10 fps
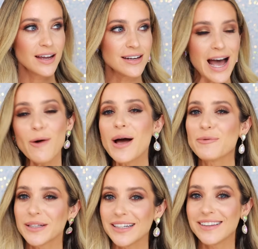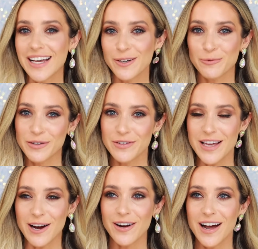Now I really like
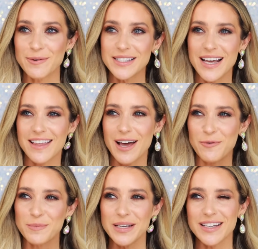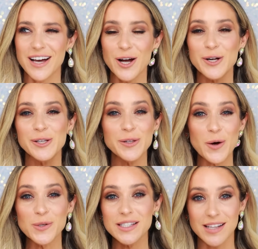Riviera. I would say that would be a
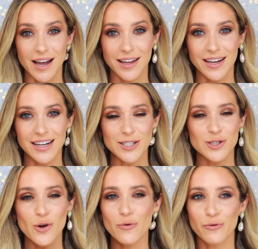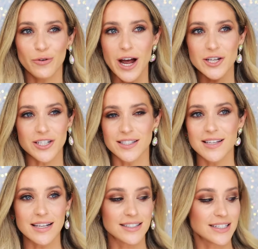close second. It's so fresh and
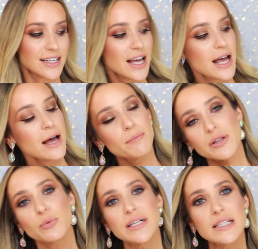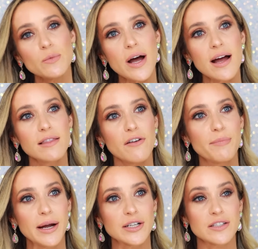zesty. But the reason why I love
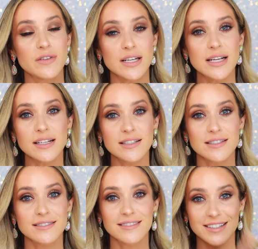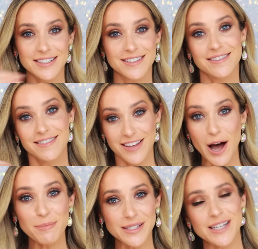Paris Venise is the
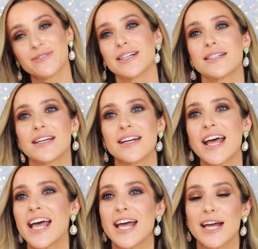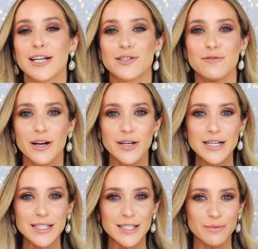opposite reason. It's
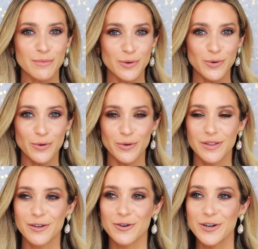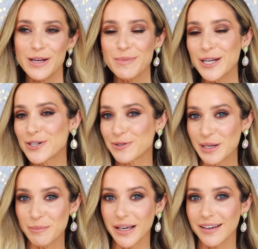very smooth, creamy,
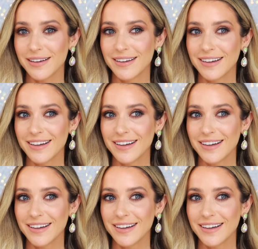dreamy.